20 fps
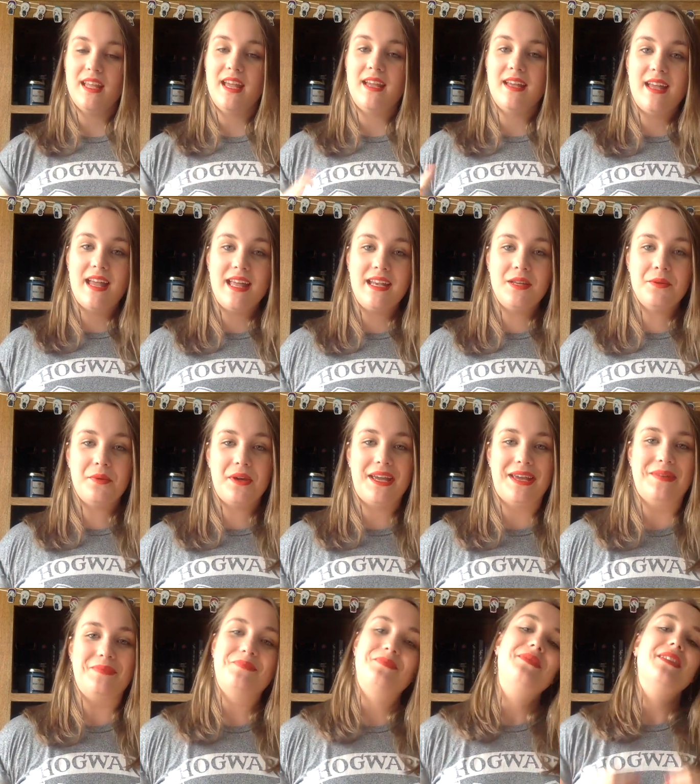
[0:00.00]
Anyway,
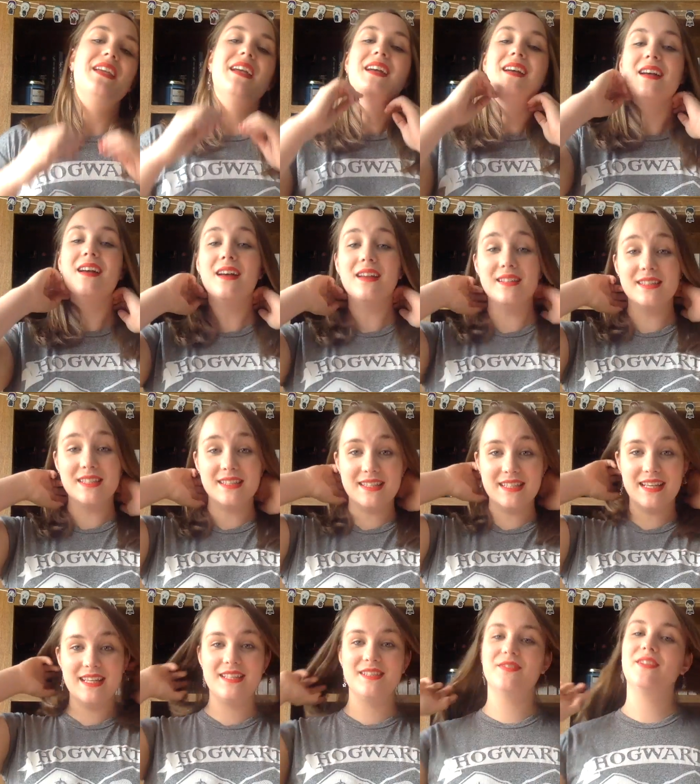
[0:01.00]

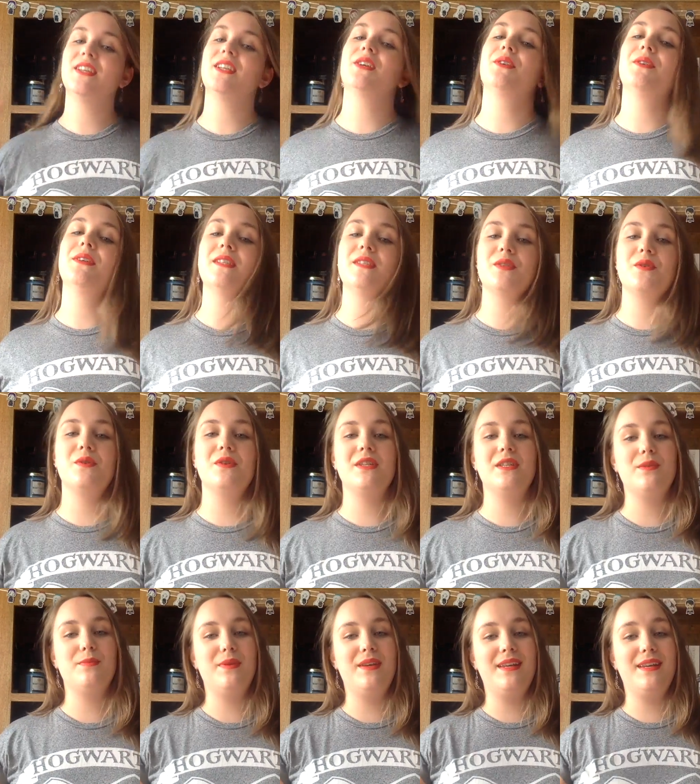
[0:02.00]
today's video is going to
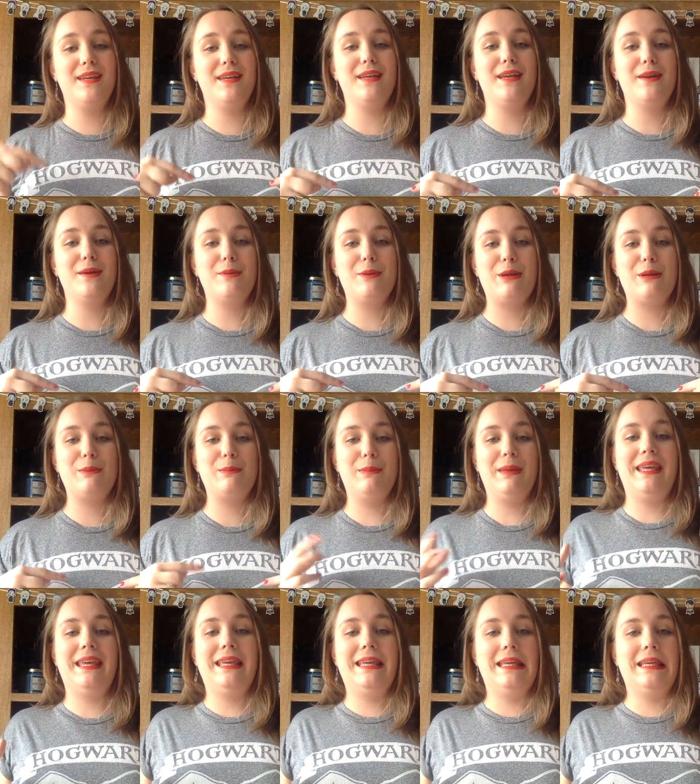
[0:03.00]
be
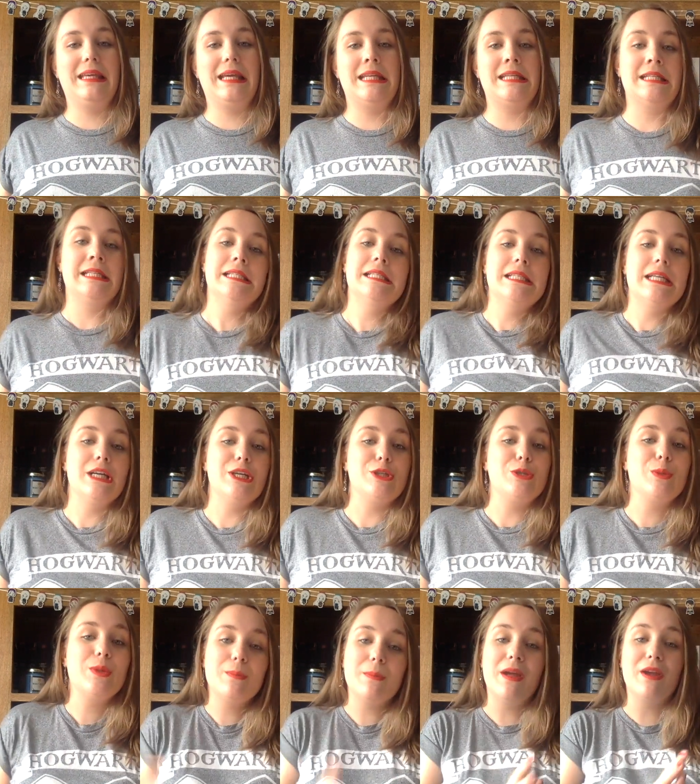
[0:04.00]
me getting in touch
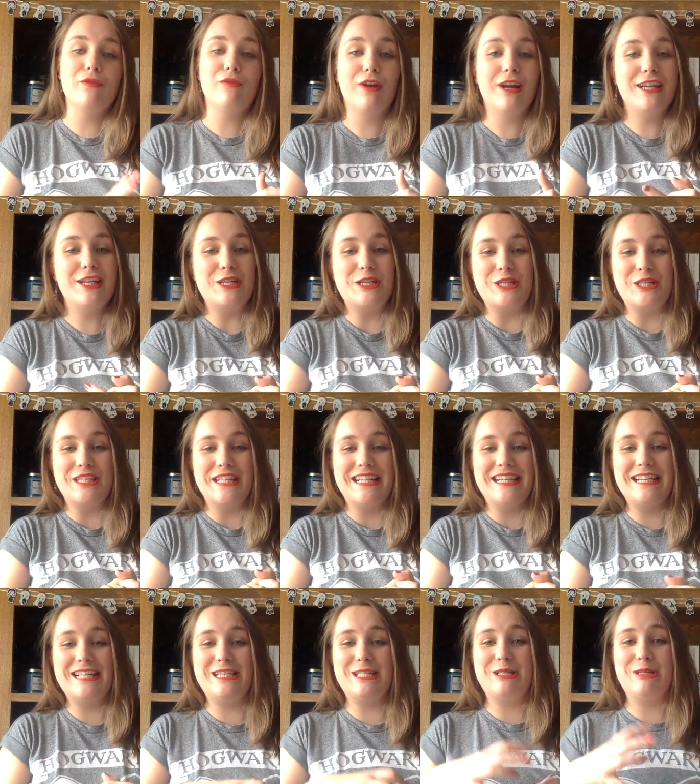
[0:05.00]
with my writer
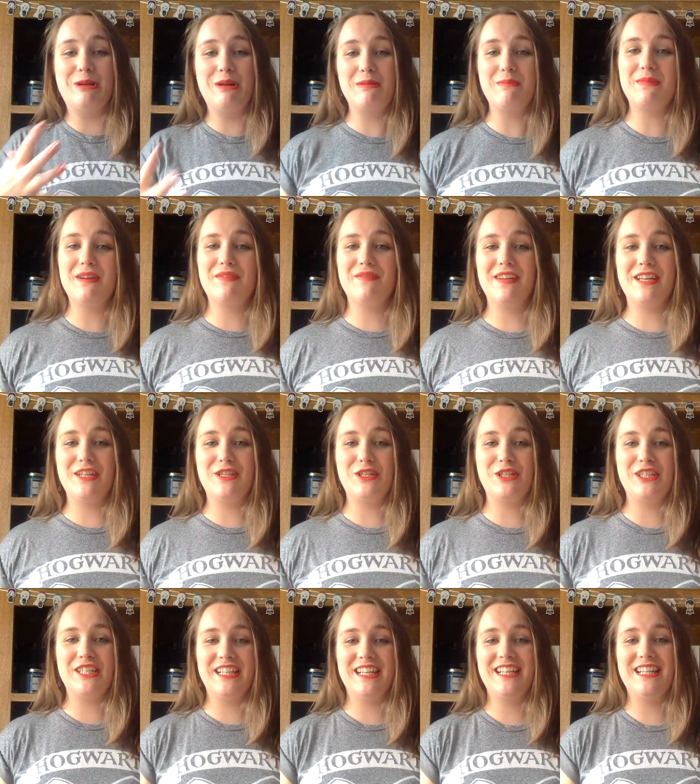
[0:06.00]
side and not my reader
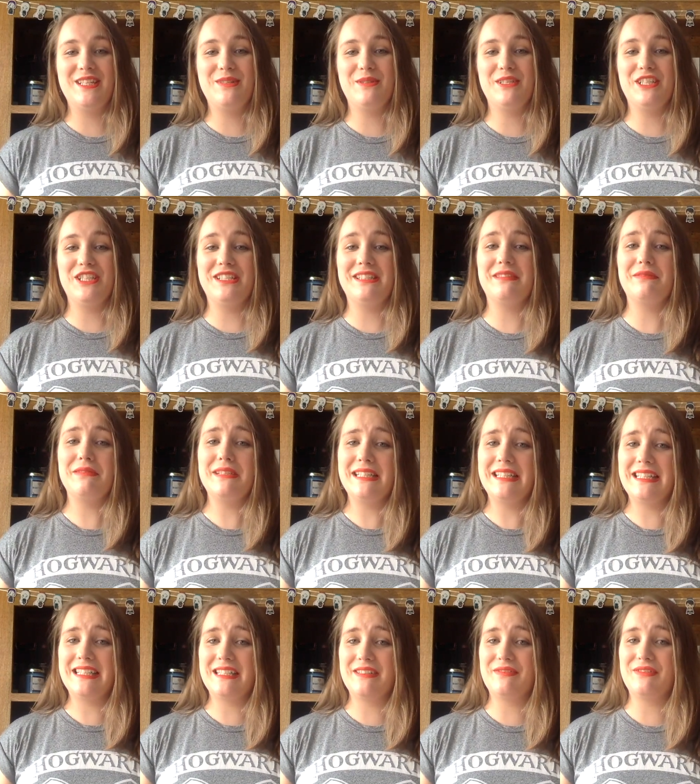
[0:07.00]
side, which is really
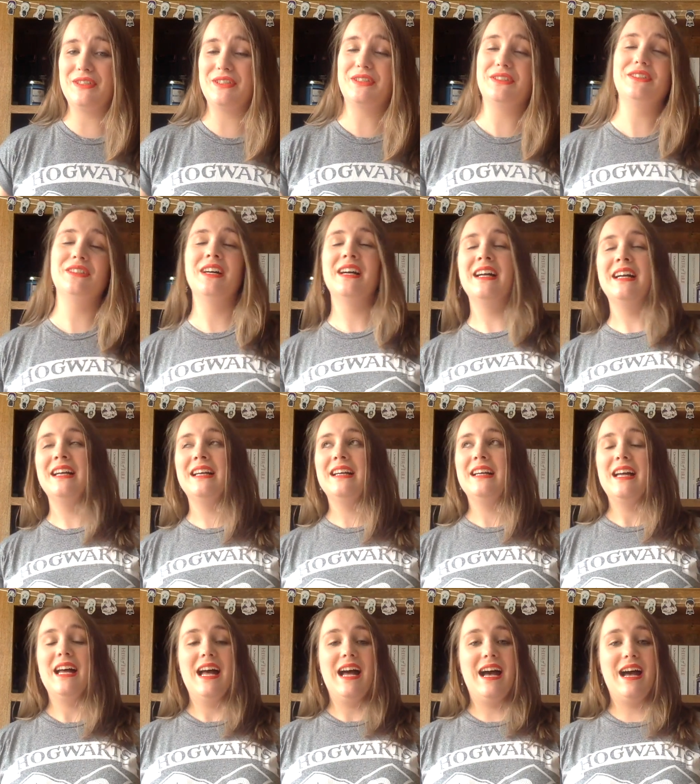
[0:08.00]
difficult.
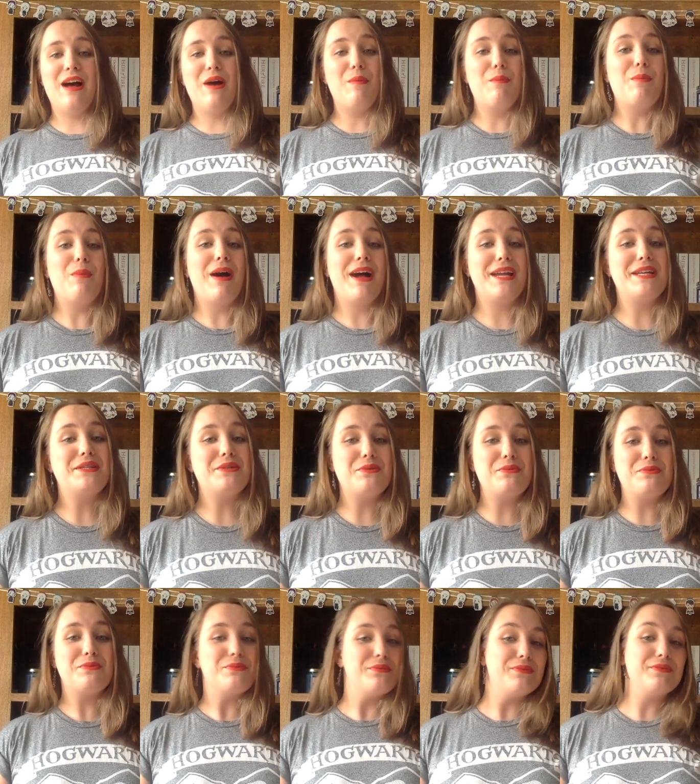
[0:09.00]
I
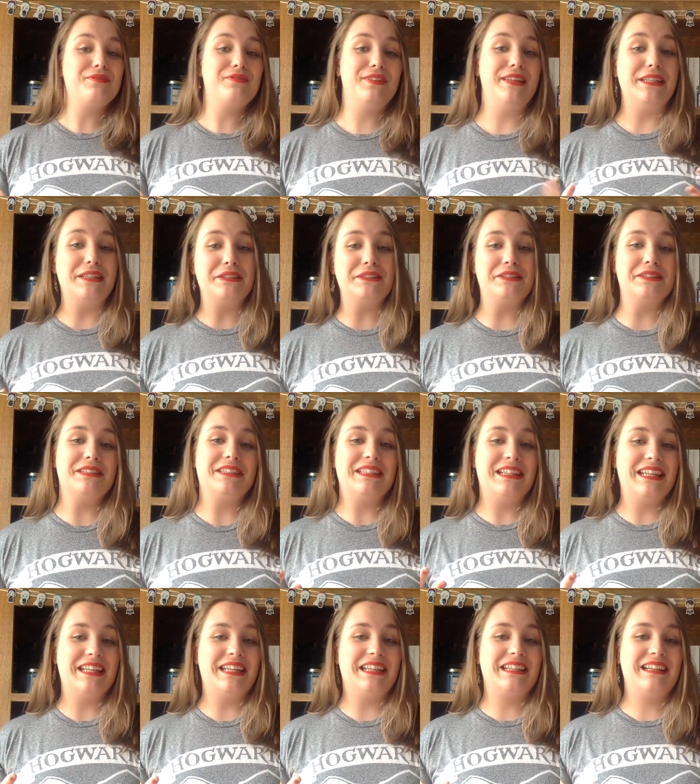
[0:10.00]
don't feel
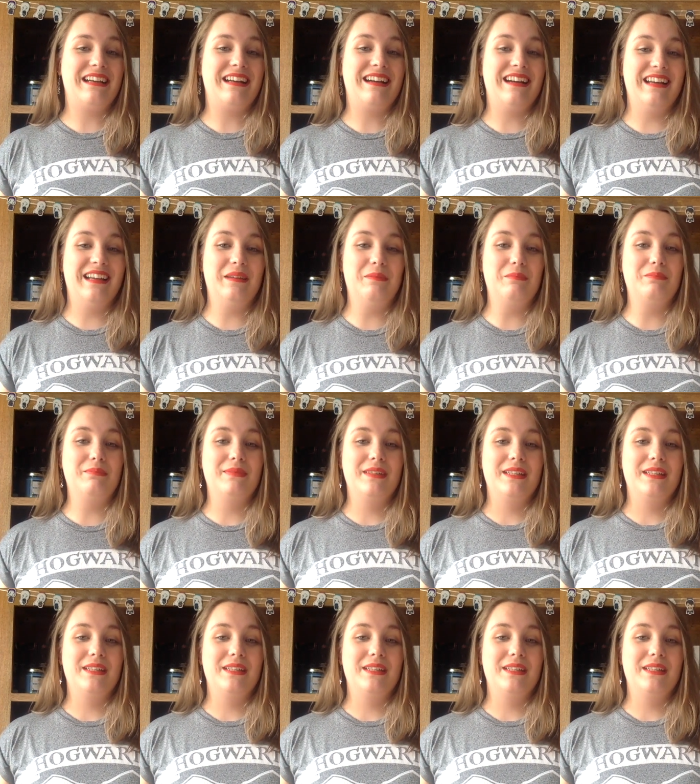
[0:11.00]
like I'm